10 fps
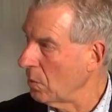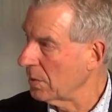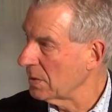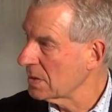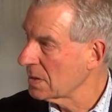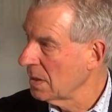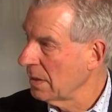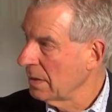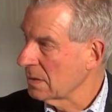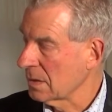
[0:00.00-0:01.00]
water is.
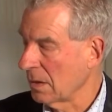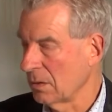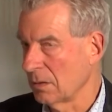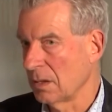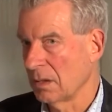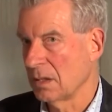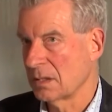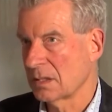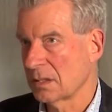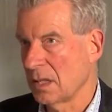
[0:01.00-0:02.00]
So
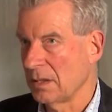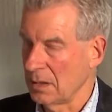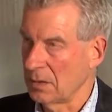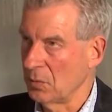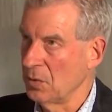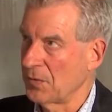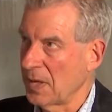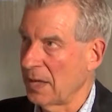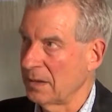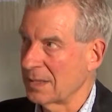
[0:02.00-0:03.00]
and then the roof
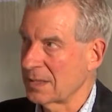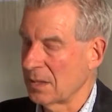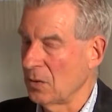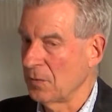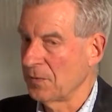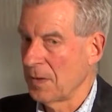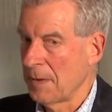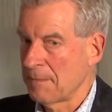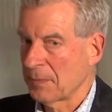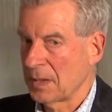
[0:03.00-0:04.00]
garden itself
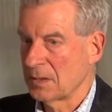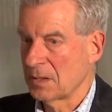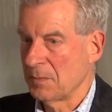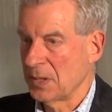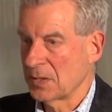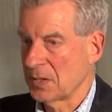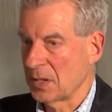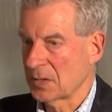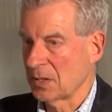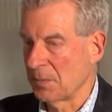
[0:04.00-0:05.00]
is the biggest
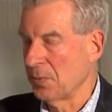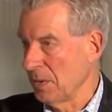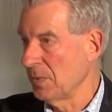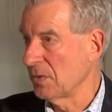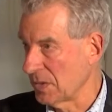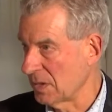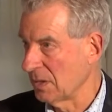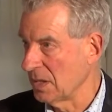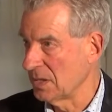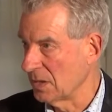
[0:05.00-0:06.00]
thing. So the perimeter is
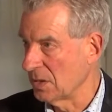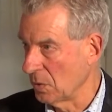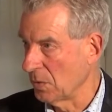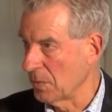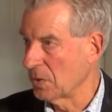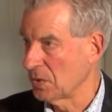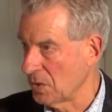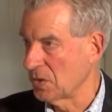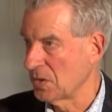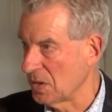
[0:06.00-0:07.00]
easy to deal with because
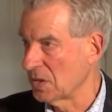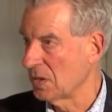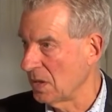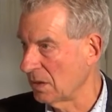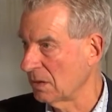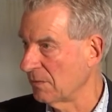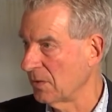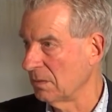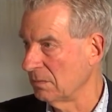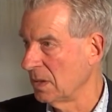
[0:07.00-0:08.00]
you just disconnect it
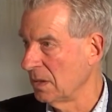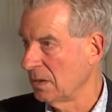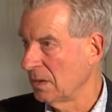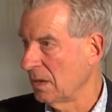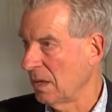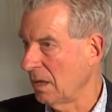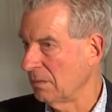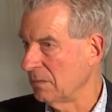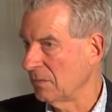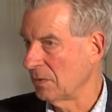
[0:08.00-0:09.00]
from
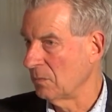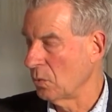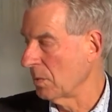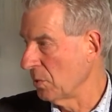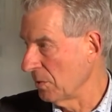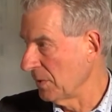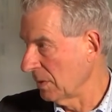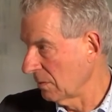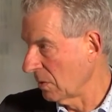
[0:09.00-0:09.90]
waterproofing